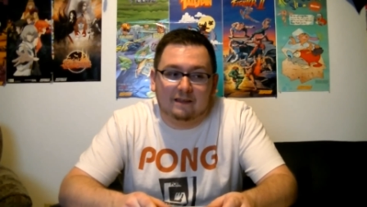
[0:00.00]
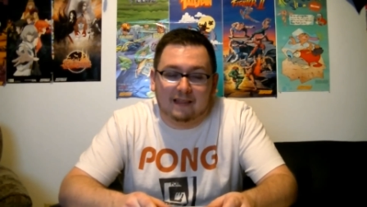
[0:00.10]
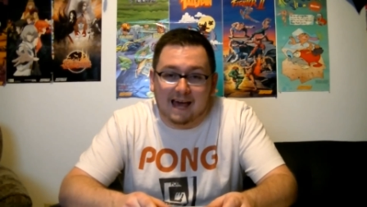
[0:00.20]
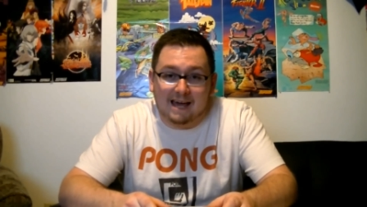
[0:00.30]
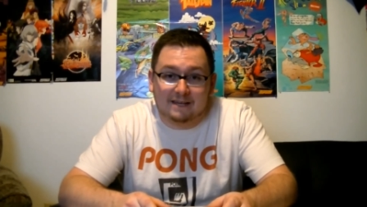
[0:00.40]

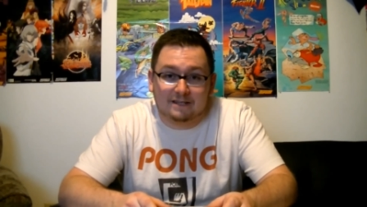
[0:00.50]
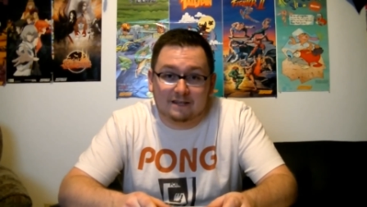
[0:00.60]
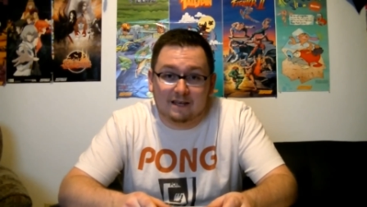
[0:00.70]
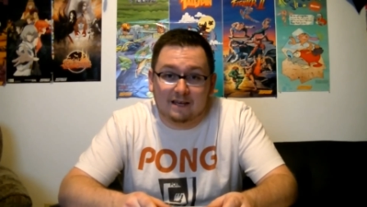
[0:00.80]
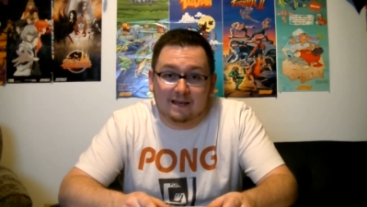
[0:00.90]

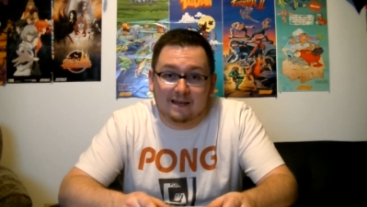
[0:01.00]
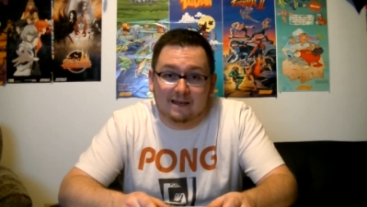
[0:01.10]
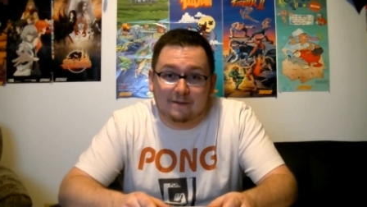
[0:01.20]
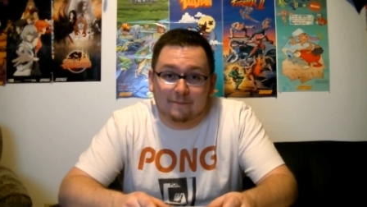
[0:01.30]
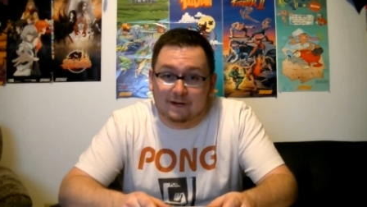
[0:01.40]
last
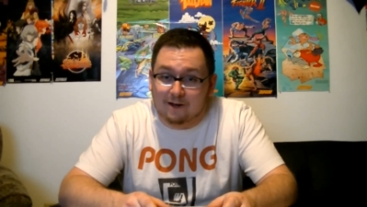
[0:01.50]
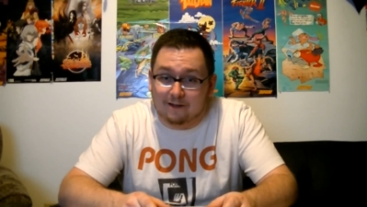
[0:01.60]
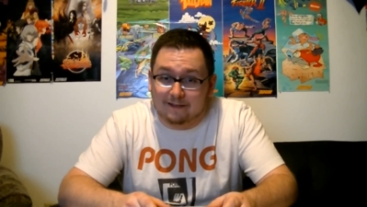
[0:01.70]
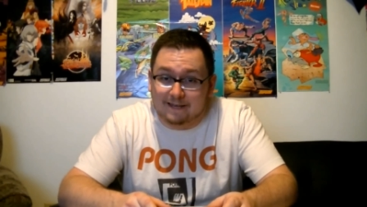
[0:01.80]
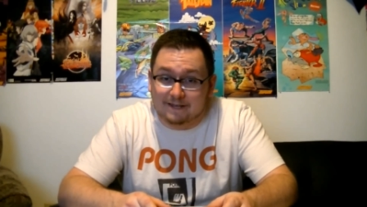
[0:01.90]
but
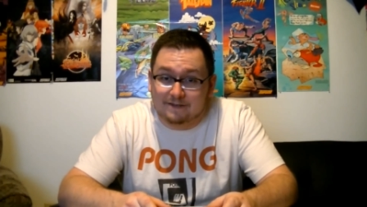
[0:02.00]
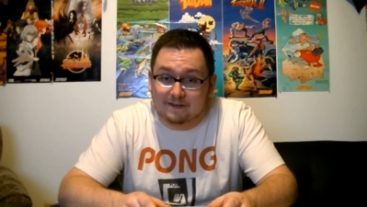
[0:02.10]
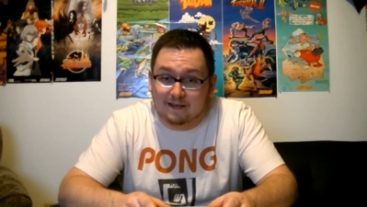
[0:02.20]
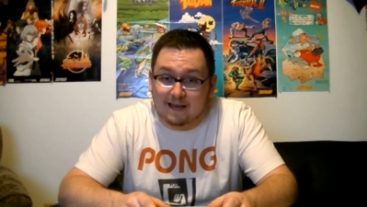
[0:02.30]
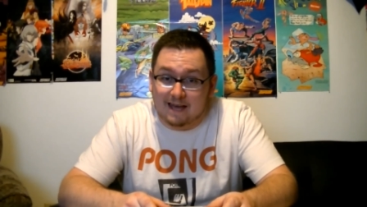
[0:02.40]
not
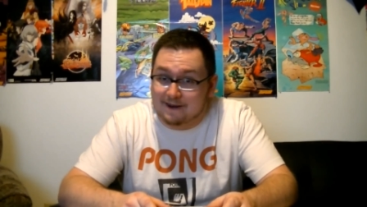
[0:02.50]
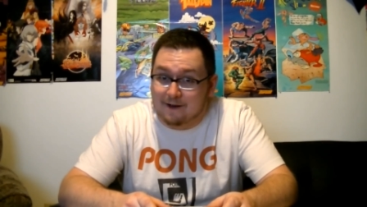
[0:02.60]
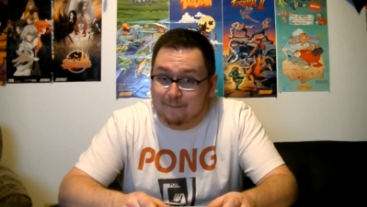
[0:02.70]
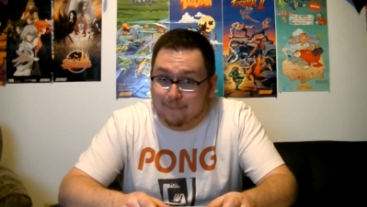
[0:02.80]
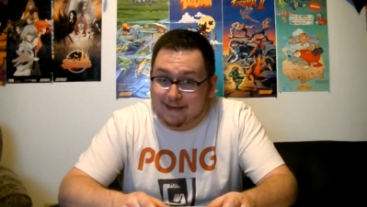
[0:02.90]
least, and
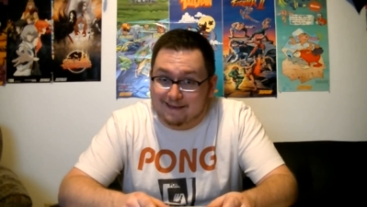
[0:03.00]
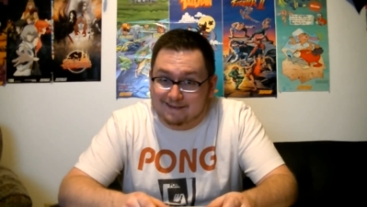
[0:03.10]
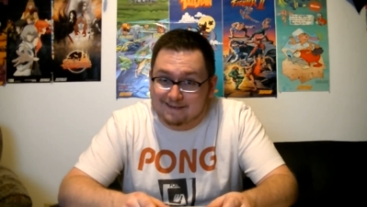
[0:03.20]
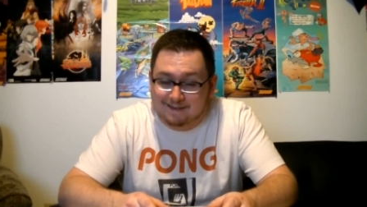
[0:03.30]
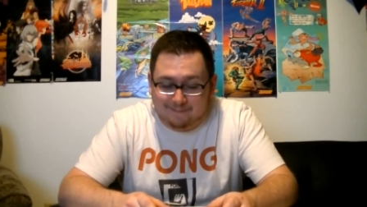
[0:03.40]
not
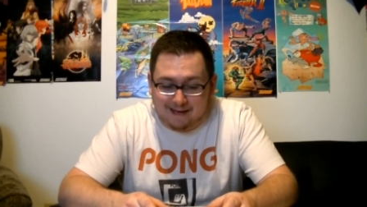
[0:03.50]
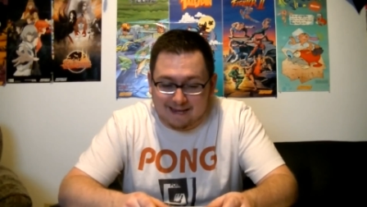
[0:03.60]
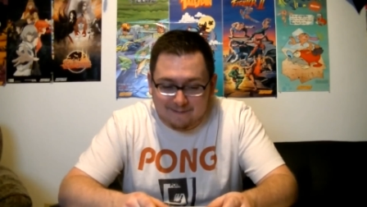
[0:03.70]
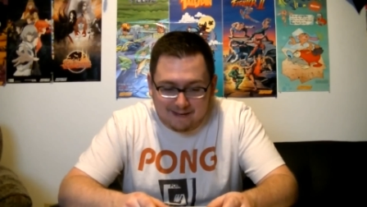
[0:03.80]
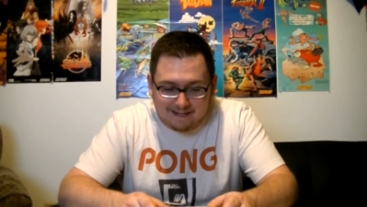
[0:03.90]
best by
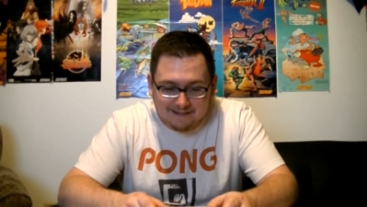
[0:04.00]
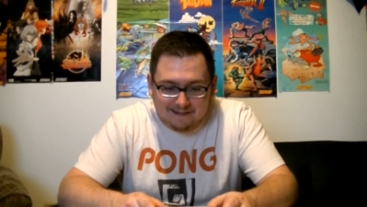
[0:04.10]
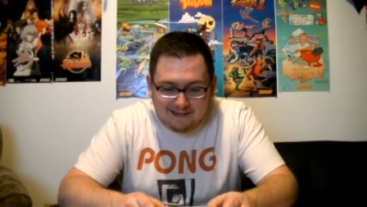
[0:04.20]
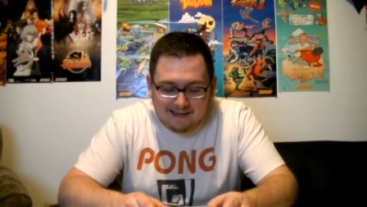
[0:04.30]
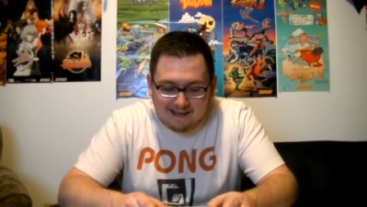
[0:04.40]
any means,
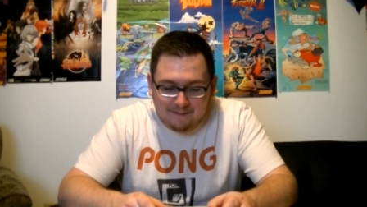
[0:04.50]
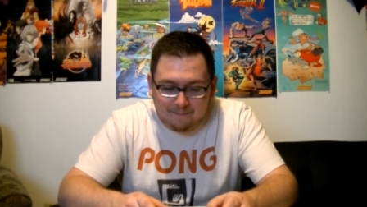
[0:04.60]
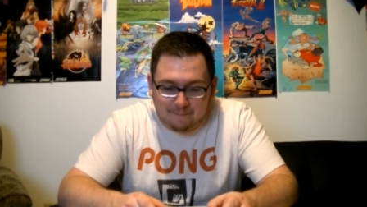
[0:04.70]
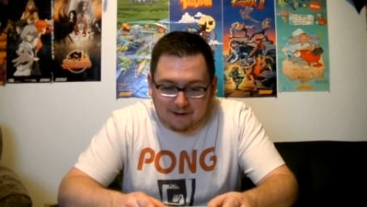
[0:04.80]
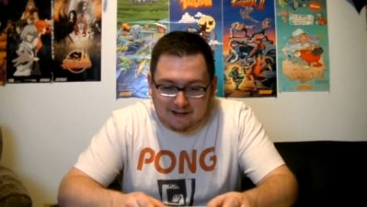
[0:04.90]

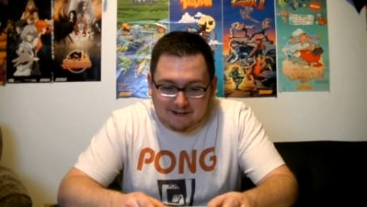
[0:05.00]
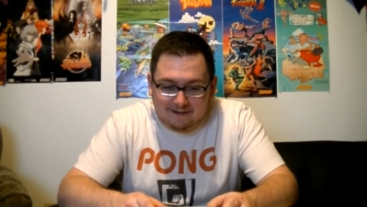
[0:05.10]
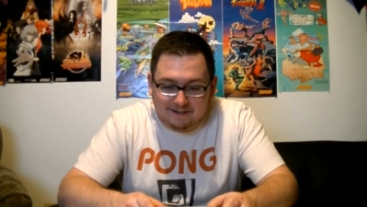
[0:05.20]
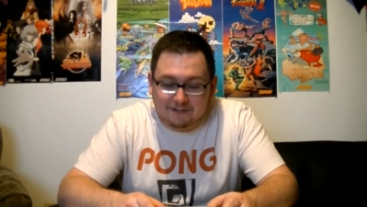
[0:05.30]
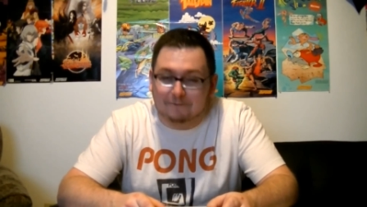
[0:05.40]

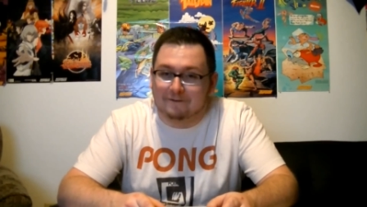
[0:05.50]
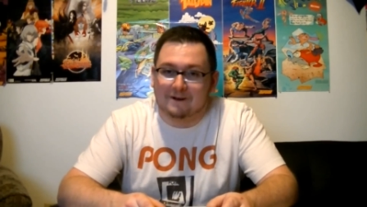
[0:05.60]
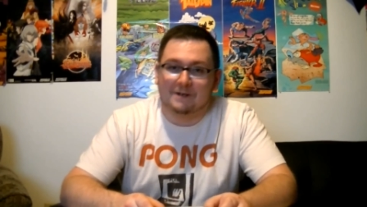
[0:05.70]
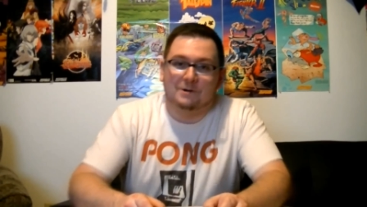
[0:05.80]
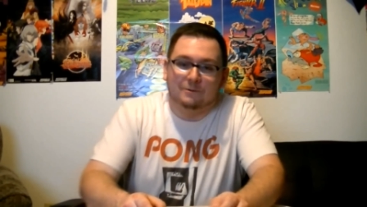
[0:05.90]
but still
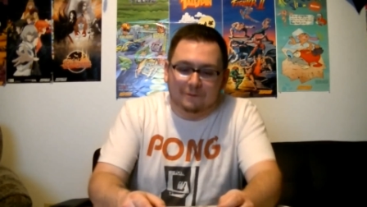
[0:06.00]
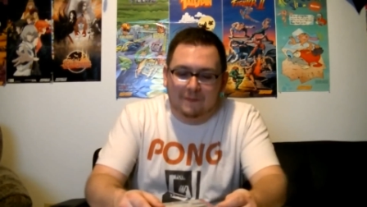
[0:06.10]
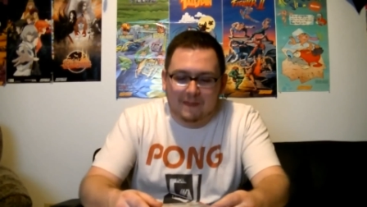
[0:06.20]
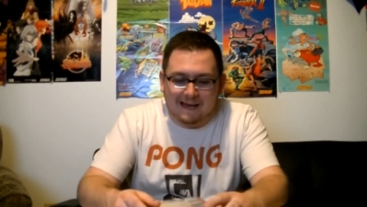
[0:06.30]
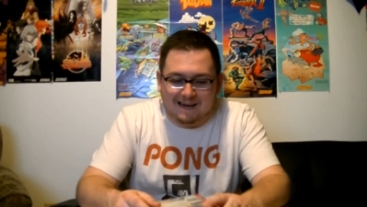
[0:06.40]
very cool.
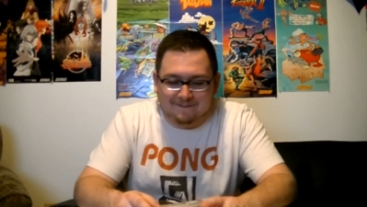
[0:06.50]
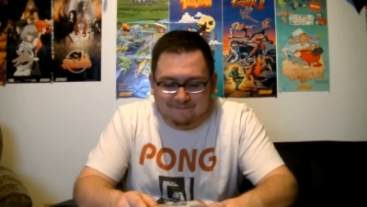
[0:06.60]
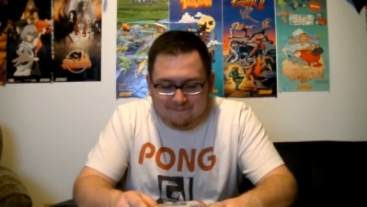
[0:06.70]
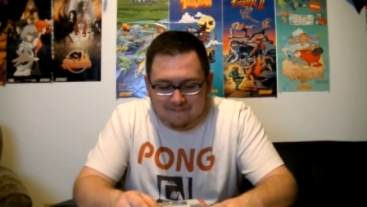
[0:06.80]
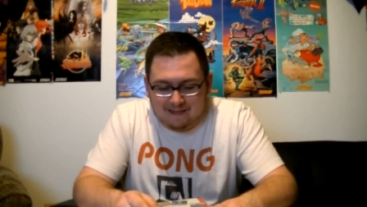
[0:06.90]

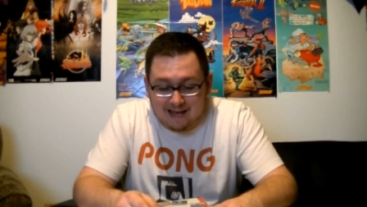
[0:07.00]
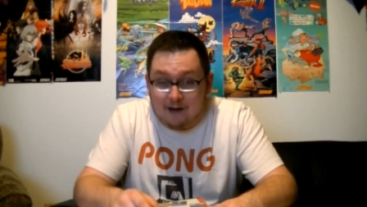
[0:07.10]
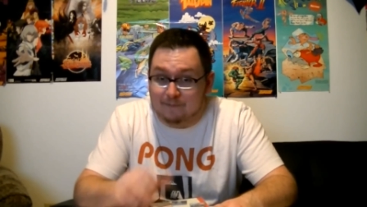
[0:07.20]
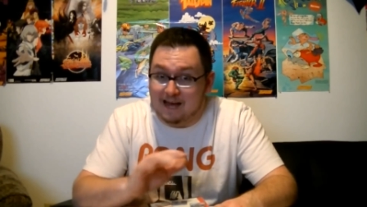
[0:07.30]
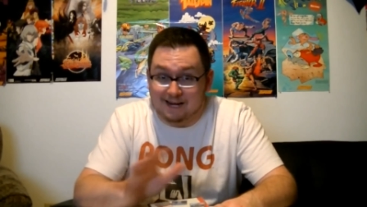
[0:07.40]
Um,
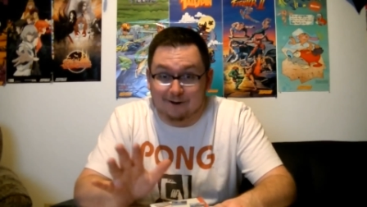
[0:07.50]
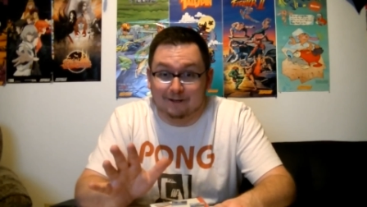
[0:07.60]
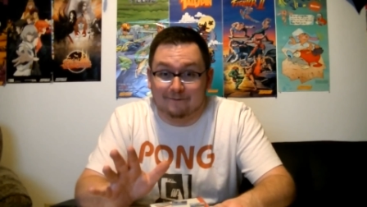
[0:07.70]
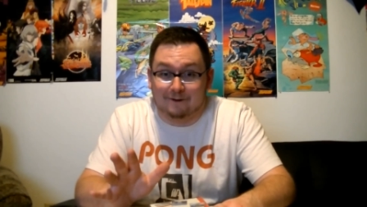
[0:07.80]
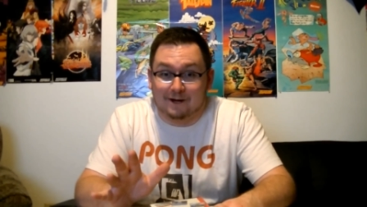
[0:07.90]
i
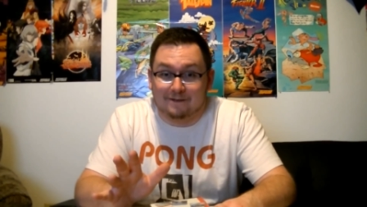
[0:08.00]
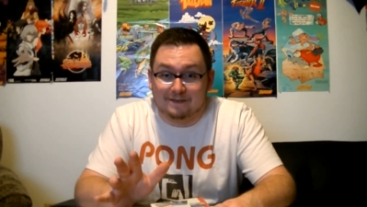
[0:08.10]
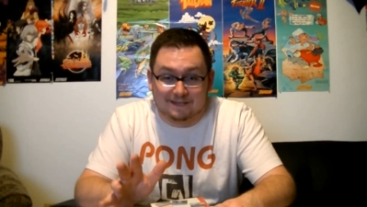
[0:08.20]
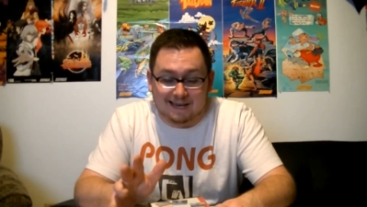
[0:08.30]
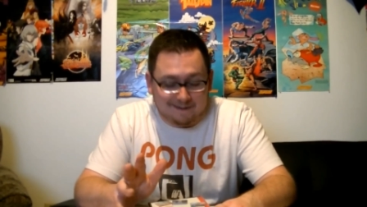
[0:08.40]
nearly forgot
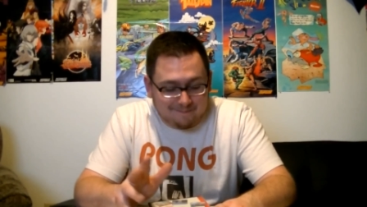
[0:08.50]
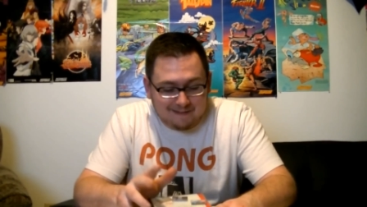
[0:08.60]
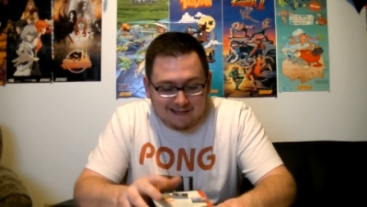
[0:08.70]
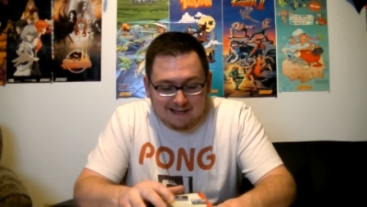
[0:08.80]
this game.